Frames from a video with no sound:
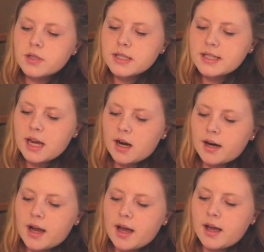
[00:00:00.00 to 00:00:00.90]
during this
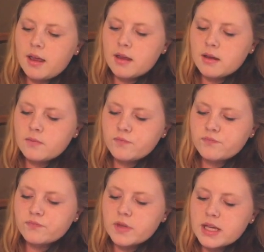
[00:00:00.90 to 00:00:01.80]
era,
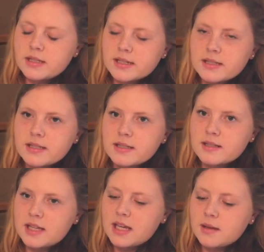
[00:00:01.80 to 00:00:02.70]
it doesn't
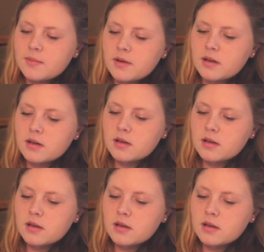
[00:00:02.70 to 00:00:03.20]
seem...